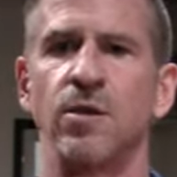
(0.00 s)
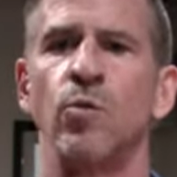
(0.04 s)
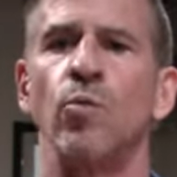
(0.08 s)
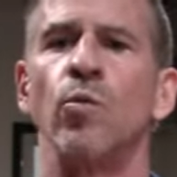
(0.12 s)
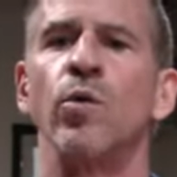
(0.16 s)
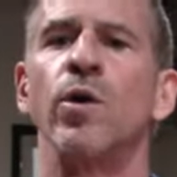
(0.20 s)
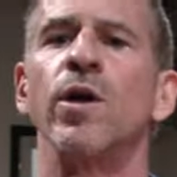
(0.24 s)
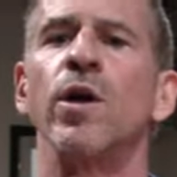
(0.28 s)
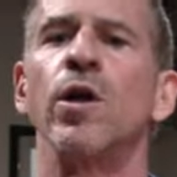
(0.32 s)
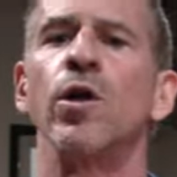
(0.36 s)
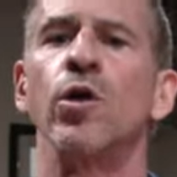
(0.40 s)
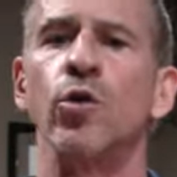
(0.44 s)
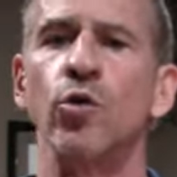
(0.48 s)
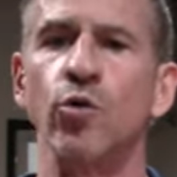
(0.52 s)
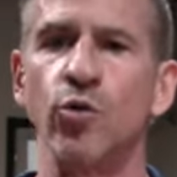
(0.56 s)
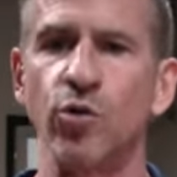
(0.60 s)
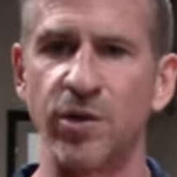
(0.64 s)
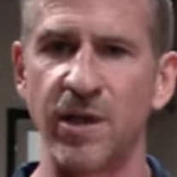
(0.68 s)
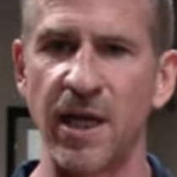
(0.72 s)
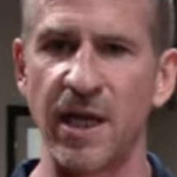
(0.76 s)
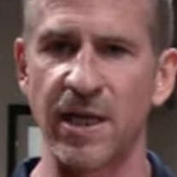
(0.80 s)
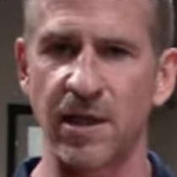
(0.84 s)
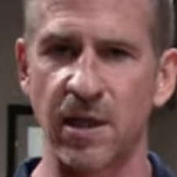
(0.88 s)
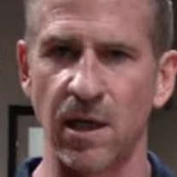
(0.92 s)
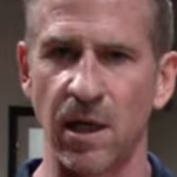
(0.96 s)
We're going to lose
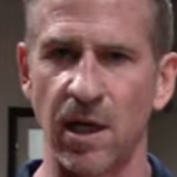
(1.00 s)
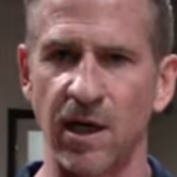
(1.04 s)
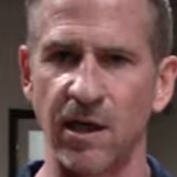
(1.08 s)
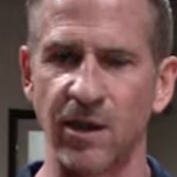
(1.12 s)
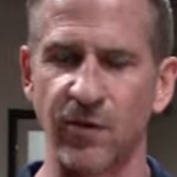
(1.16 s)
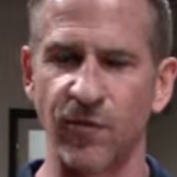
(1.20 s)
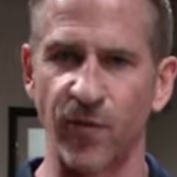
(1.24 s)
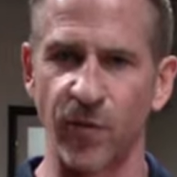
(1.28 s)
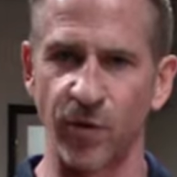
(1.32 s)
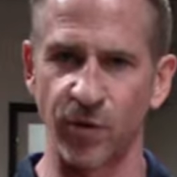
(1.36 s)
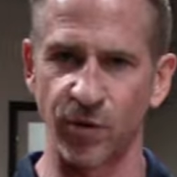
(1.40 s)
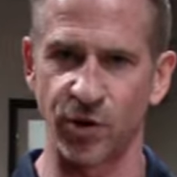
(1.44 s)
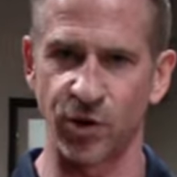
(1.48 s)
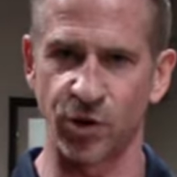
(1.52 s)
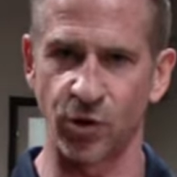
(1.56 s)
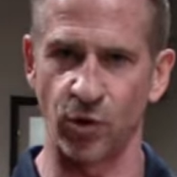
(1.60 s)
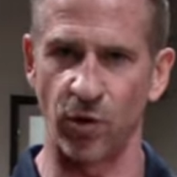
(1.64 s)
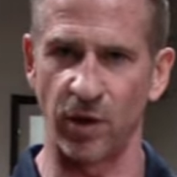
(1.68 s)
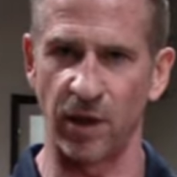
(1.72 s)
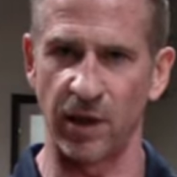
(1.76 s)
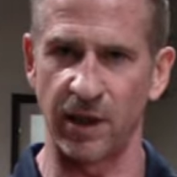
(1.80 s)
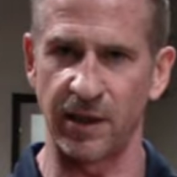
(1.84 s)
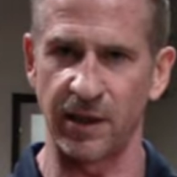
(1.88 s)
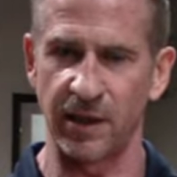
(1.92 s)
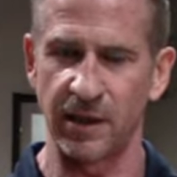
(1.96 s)
that client very
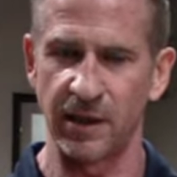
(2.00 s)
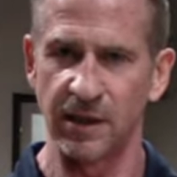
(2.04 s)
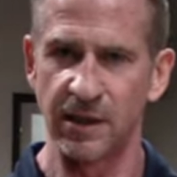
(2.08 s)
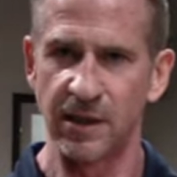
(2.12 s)
shortly.